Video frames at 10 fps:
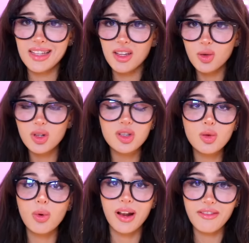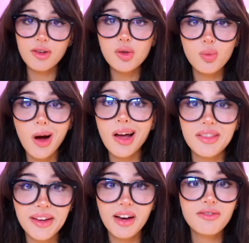like you could do whatever you want
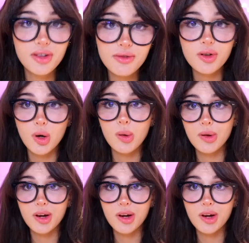in the comfort of your own